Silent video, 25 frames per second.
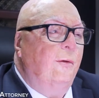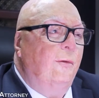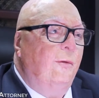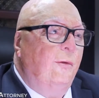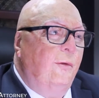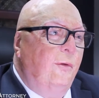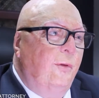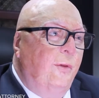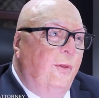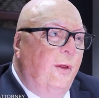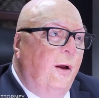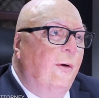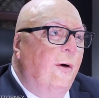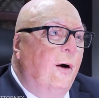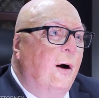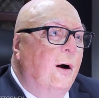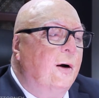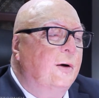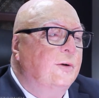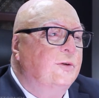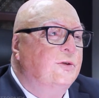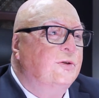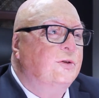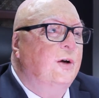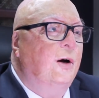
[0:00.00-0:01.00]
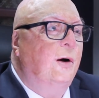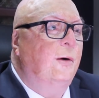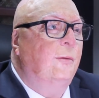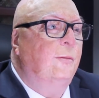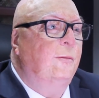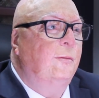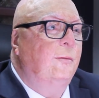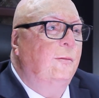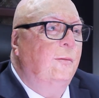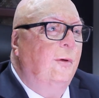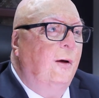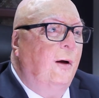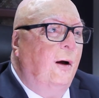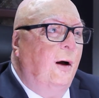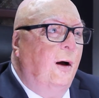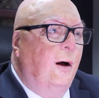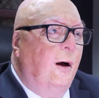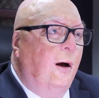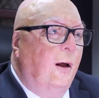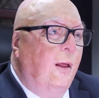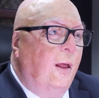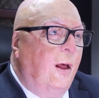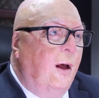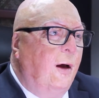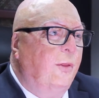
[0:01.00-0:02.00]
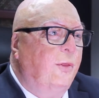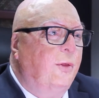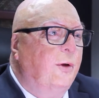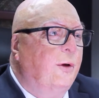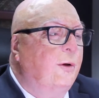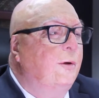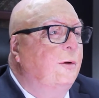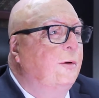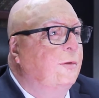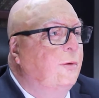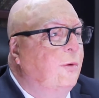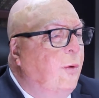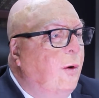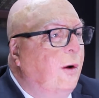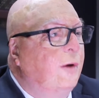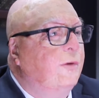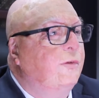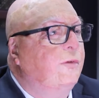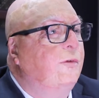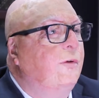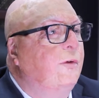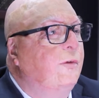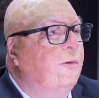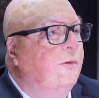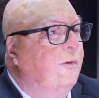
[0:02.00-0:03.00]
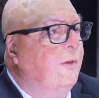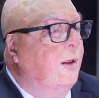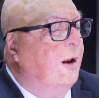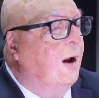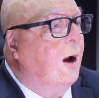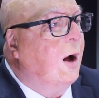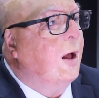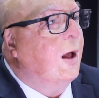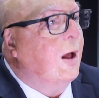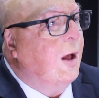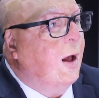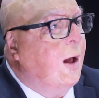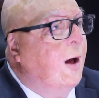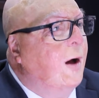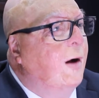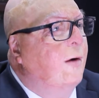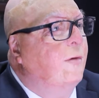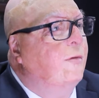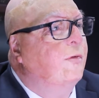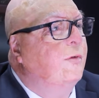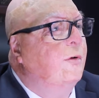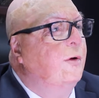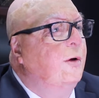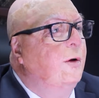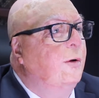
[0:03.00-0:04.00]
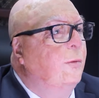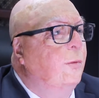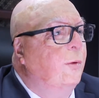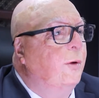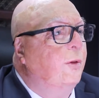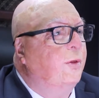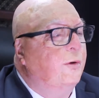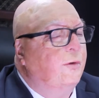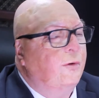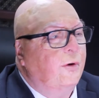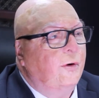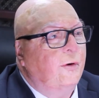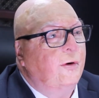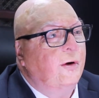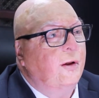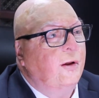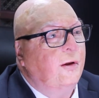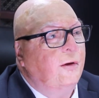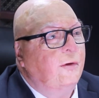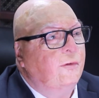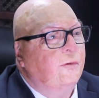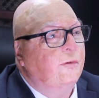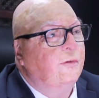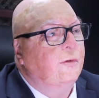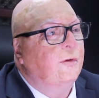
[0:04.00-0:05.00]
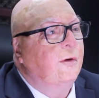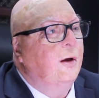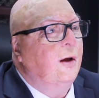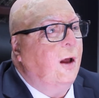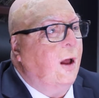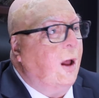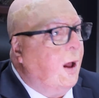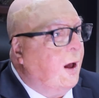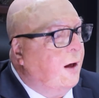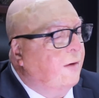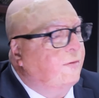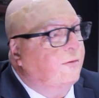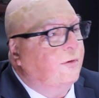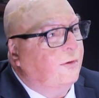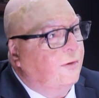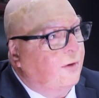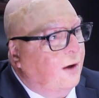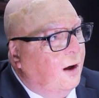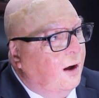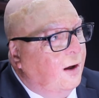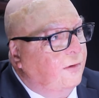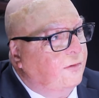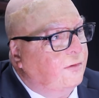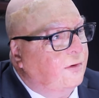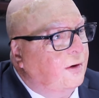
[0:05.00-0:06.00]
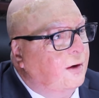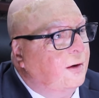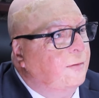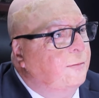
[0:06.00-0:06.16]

There are some uh, ethical questions that I have with attorneys advertising.